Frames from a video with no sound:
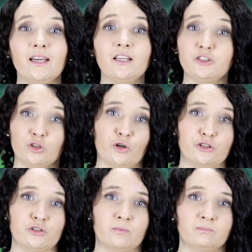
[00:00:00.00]
In
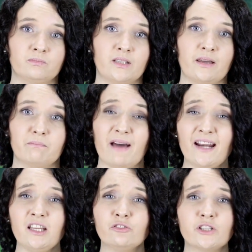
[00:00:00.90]
short,
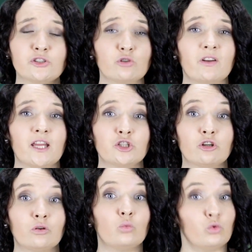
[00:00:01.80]
banning
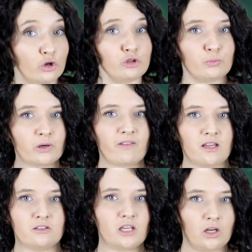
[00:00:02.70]
rejuvenation would
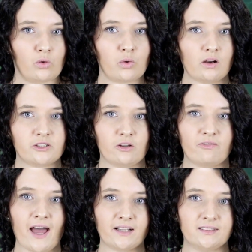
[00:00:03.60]
prevent inequality
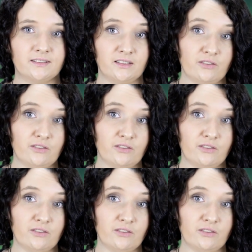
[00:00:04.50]
of access